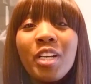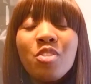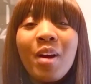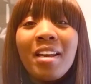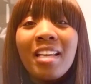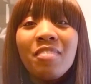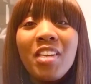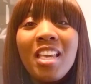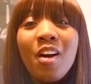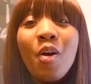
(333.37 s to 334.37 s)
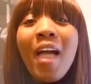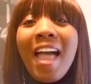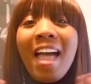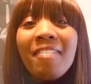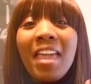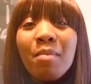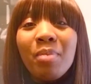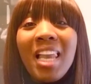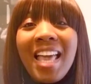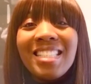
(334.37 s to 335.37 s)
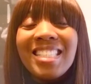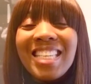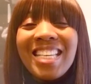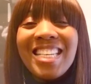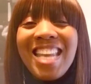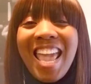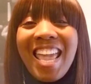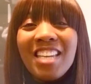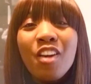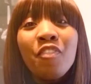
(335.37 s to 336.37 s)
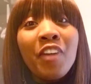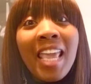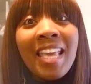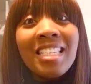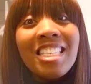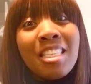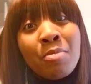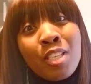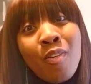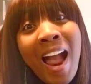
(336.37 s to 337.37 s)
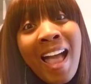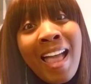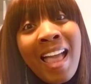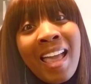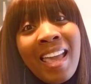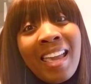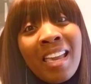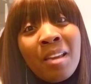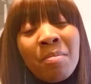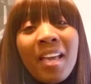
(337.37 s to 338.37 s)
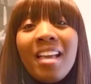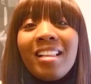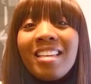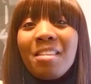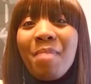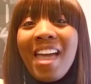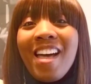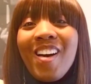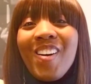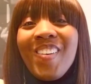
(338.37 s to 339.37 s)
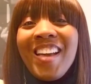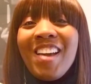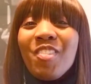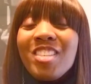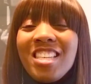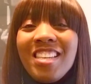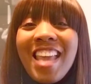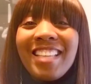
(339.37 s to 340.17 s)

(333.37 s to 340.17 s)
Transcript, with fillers: to our next video. Have a blessed day. Don't forget to subscribe. Click the bell. We'll see you next